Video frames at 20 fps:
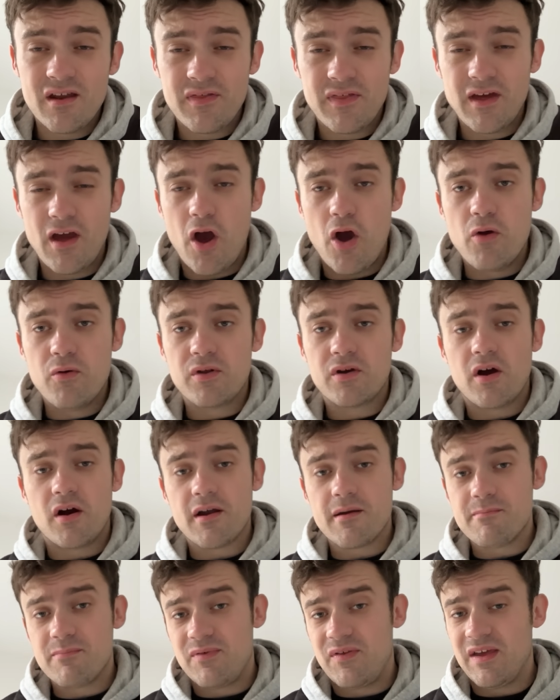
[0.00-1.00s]
I think
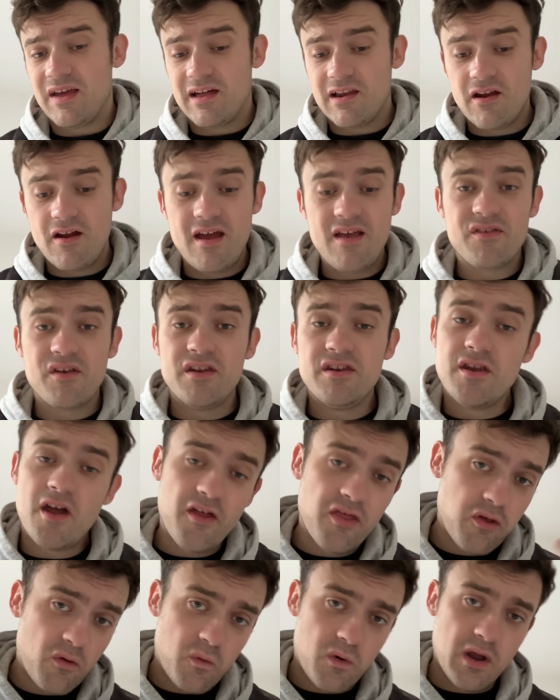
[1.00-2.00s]
Odegaard in particular is
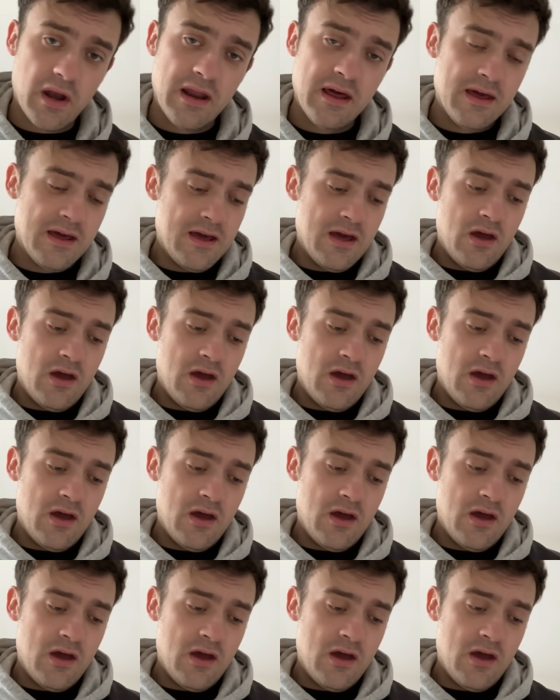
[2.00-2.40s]
another one.